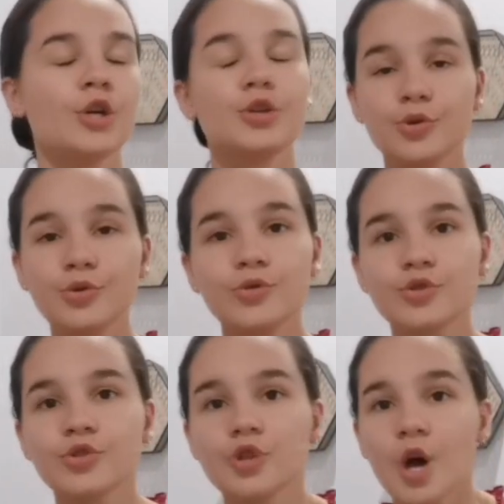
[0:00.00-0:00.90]

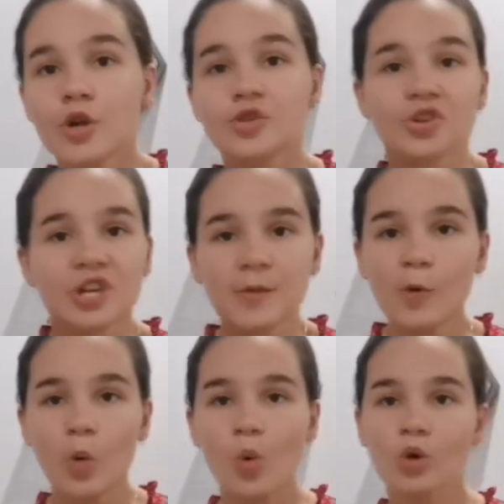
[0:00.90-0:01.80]
used to keep
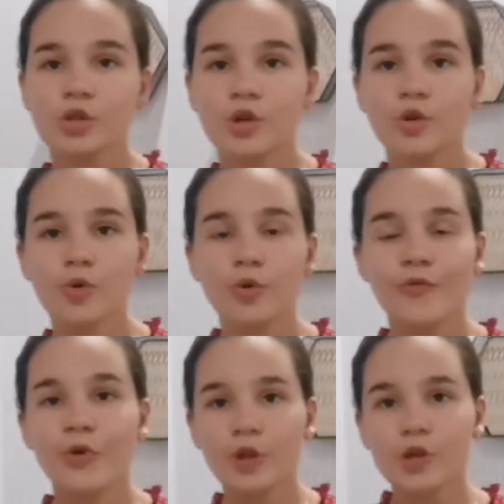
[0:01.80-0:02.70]
your water cool
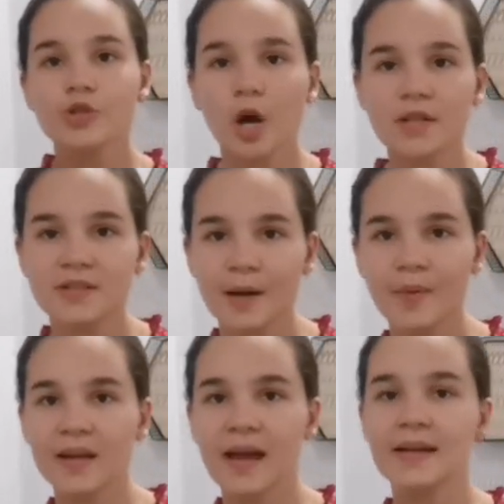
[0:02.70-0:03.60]
for those hot
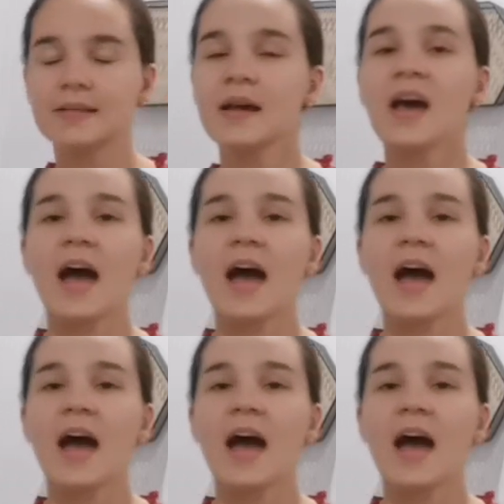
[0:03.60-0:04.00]
summer days,